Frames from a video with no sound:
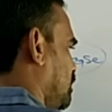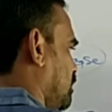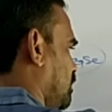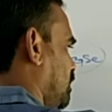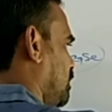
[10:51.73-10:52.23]

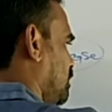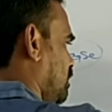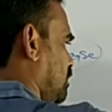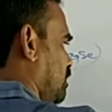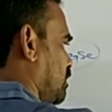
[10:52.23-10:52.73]
the
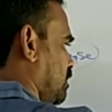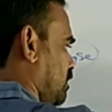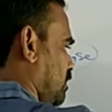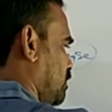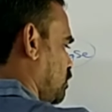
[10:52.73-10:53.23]

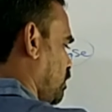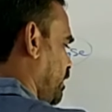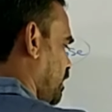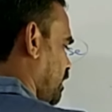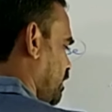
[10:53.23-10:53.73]

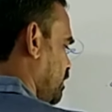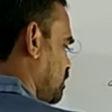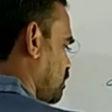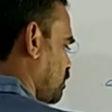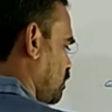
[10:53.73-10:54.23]
stomata
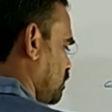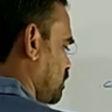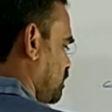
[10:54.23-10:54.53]
gets closed.